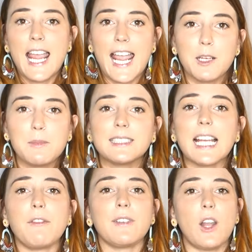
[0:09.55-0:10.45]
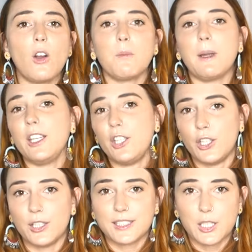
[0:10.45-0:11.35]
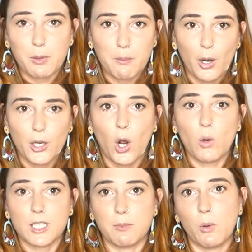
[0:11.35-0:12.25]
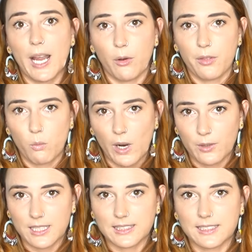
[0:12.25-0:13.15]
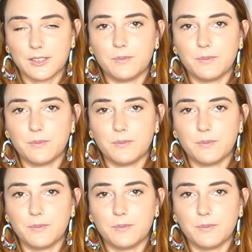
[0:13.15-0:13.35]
enemas have long been used to promote optimal health and wellness.